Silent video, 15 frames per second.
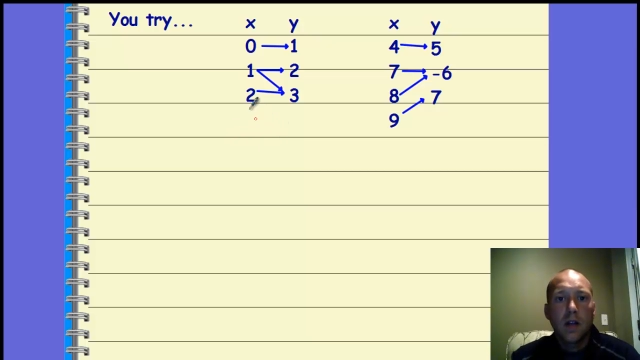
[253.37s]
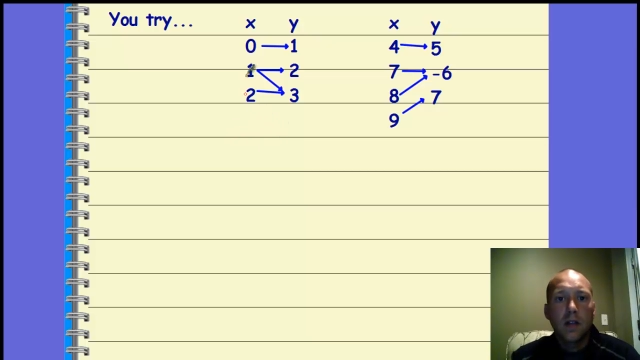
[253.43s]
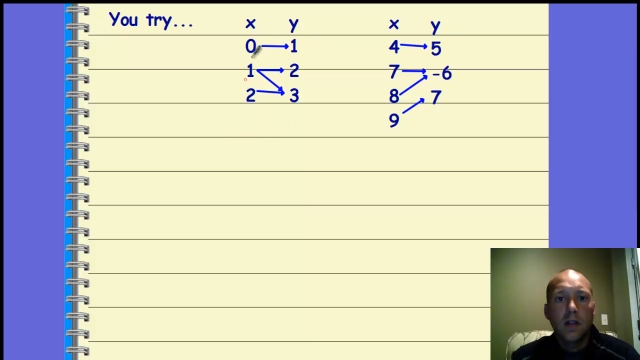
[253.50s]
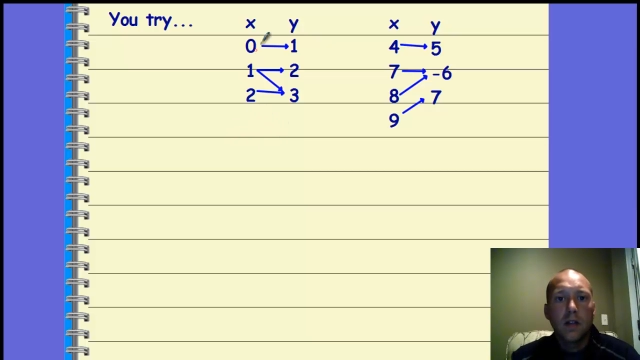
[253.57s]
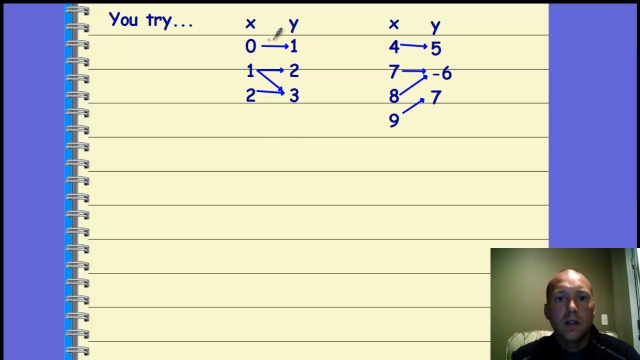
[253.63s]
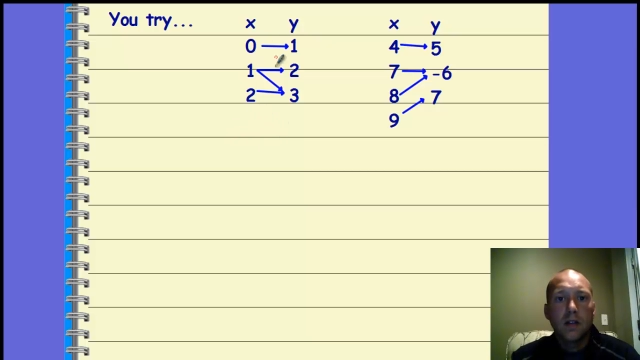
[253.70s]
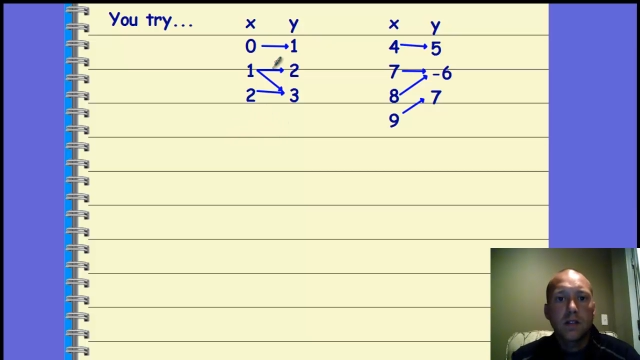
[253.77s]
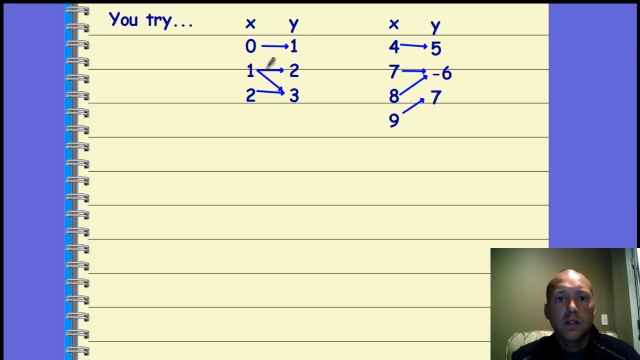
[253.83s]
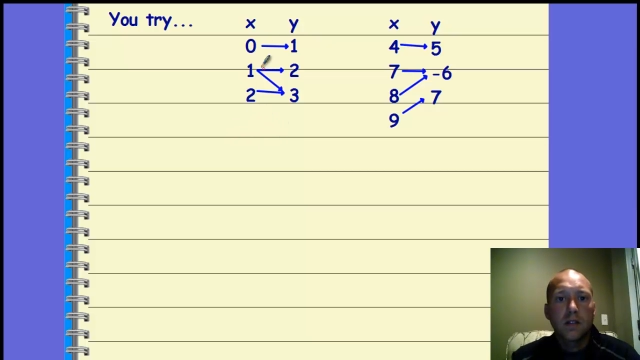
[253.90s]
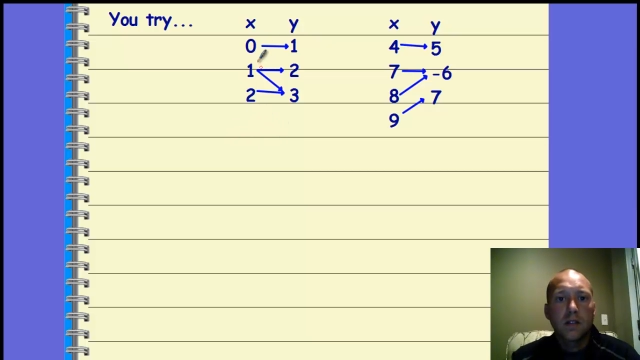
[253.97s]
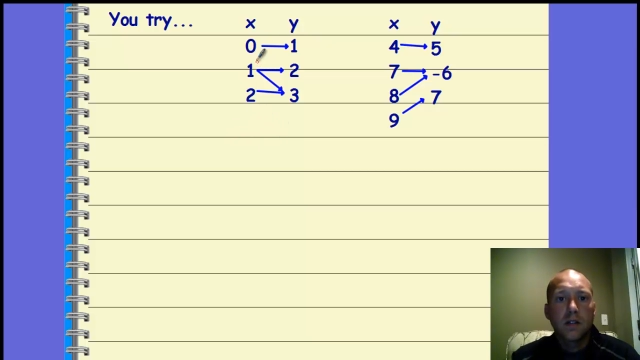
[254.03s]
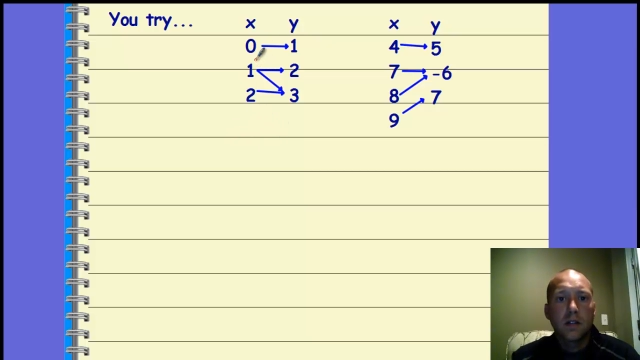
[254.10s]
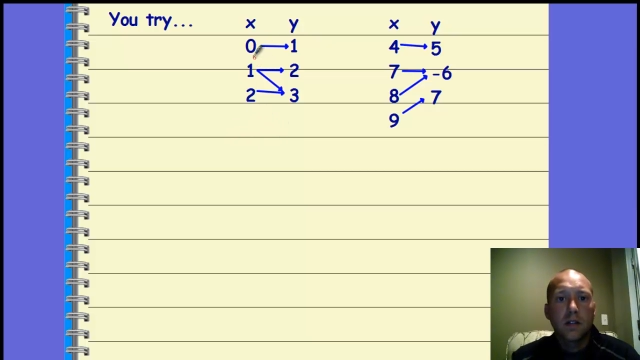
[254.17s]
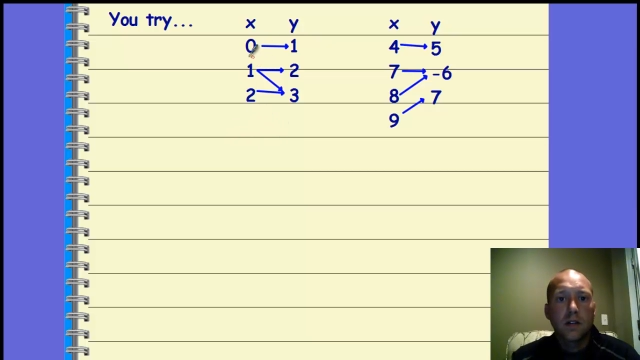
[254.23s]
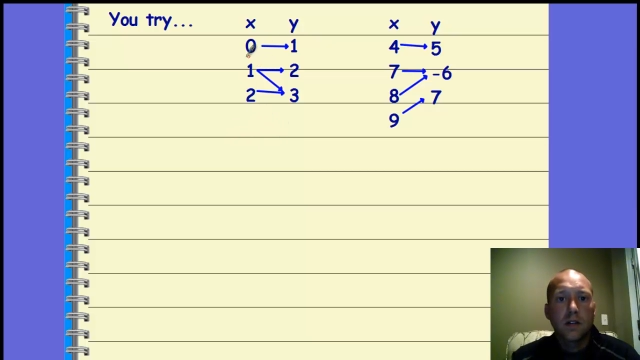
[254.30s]

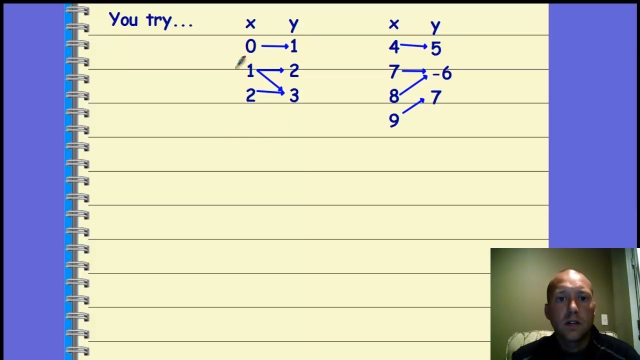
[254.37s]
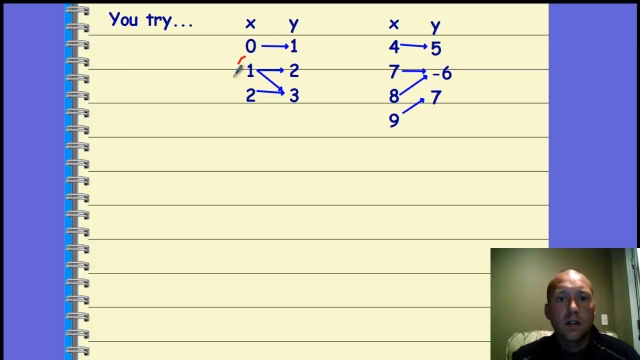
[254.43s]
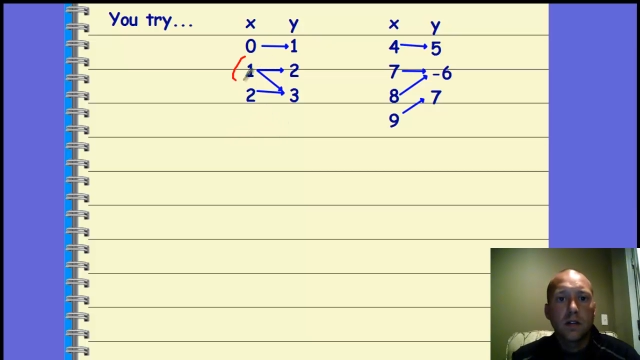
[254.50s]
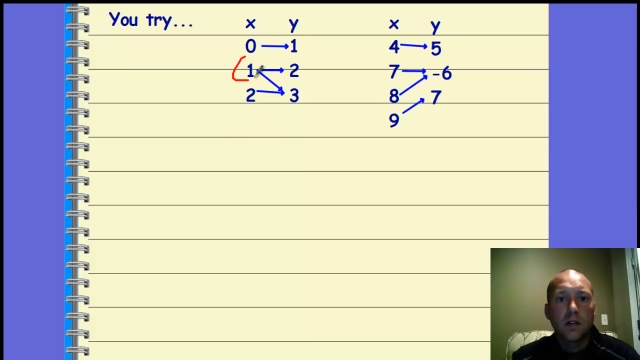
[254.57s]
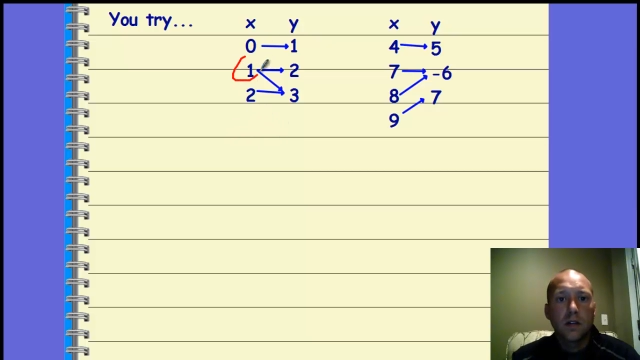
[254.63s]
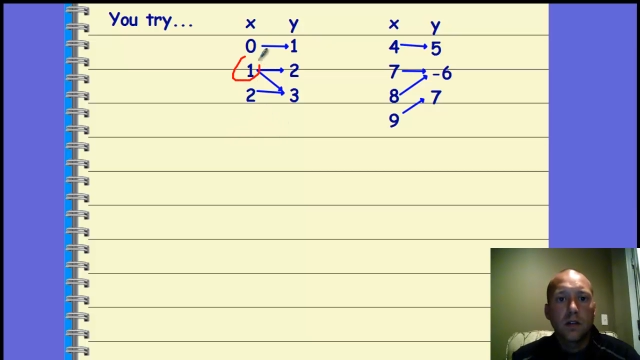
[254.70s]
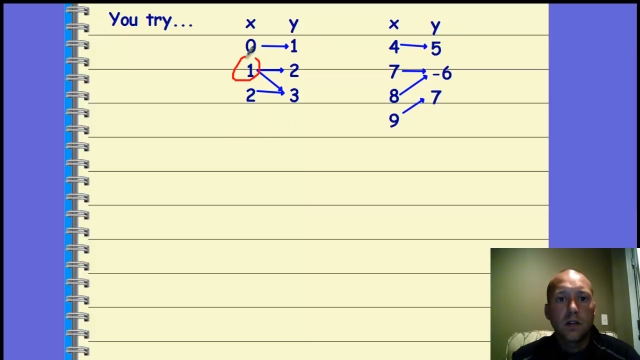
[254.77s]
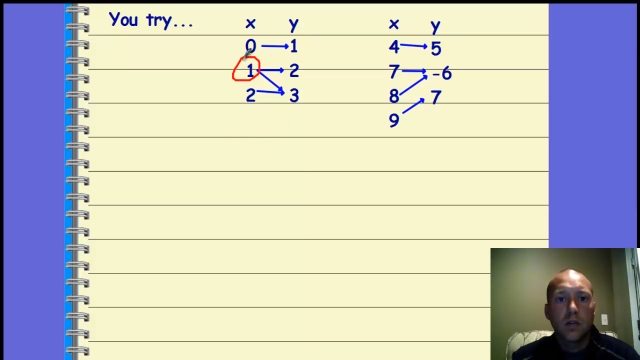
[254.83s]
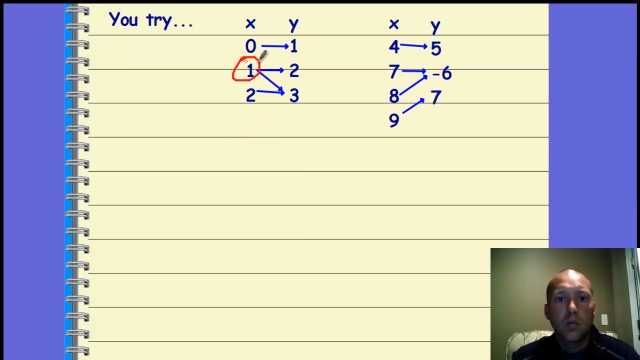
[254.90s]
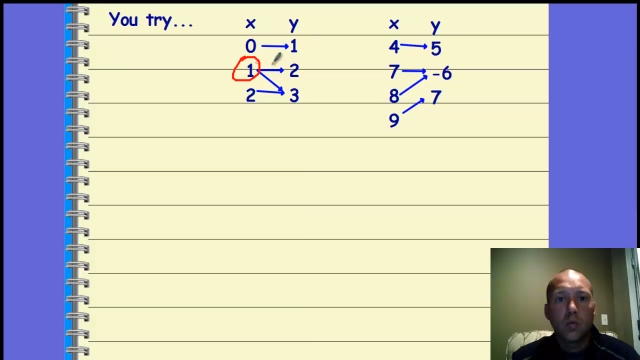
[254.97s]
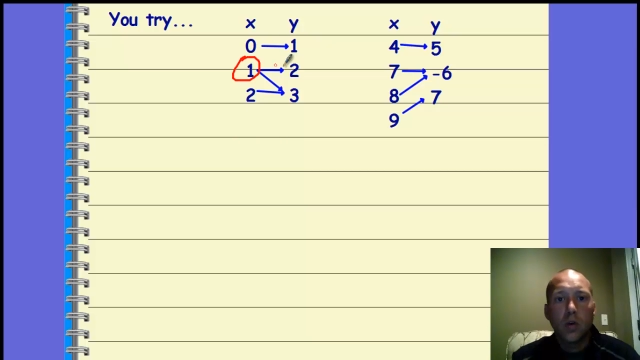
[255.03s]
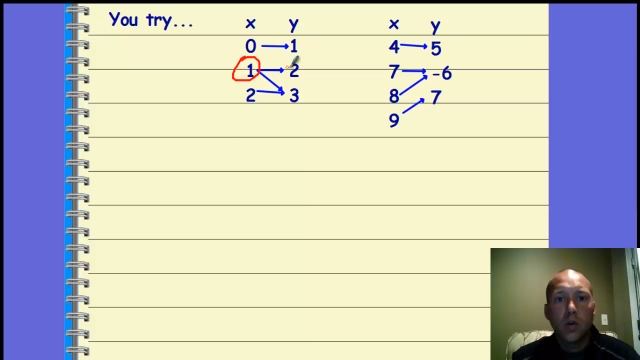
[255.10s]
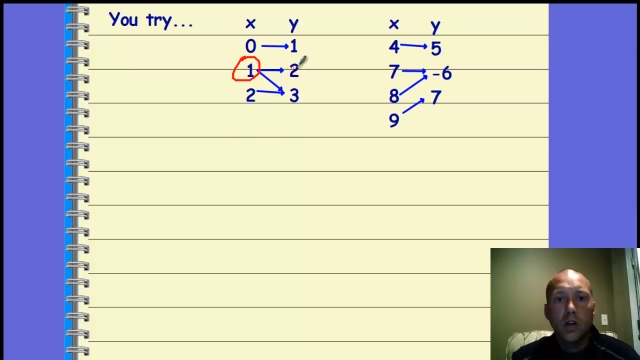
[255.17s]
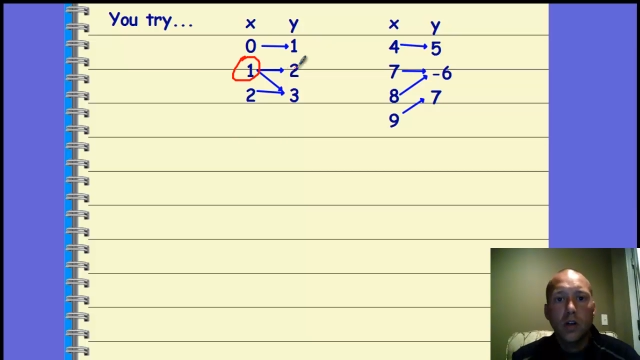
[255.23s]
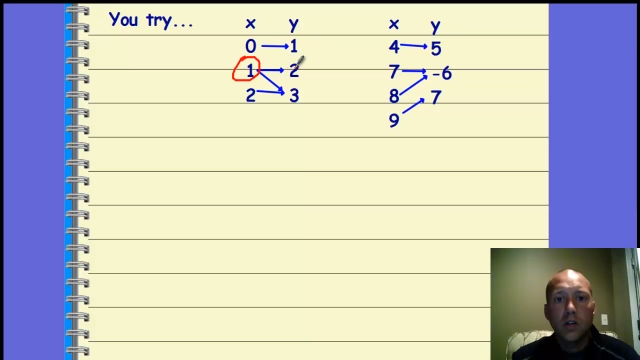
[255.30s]
This
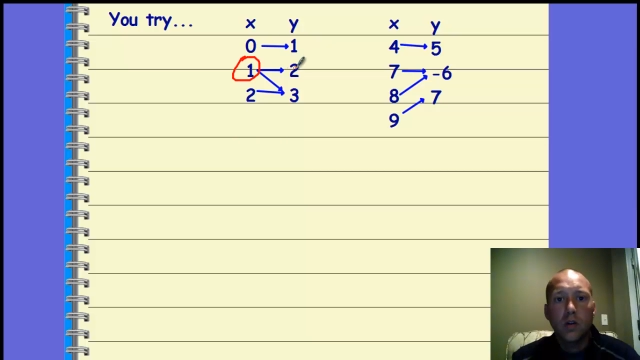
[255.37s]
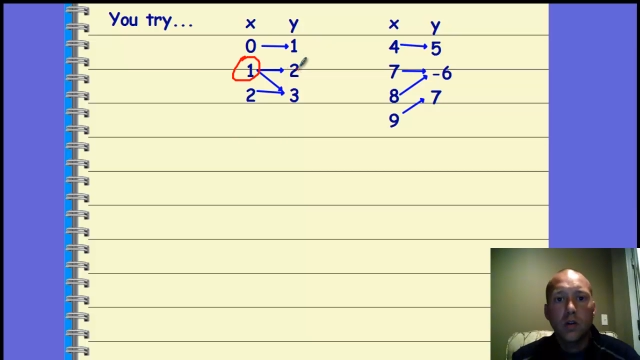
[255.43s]
one